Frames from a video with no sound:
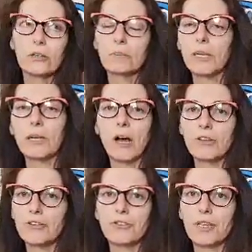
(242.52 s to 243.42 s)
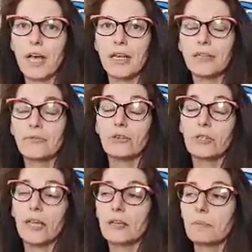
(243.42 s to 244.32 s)
being ostracized if you're
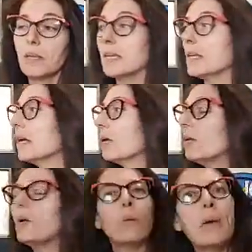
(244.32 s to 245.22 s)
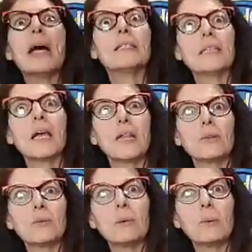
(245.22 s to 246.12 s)
like me. We will band
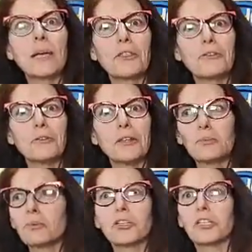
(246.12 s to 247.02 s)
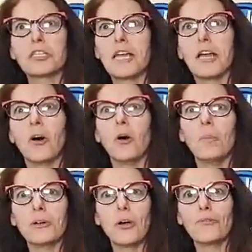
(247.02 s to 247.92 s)
together. We will get through this. We'll just stay
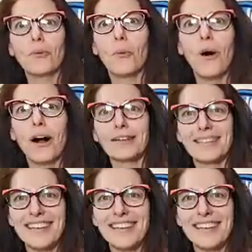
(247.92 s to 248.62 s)
home and go for walks.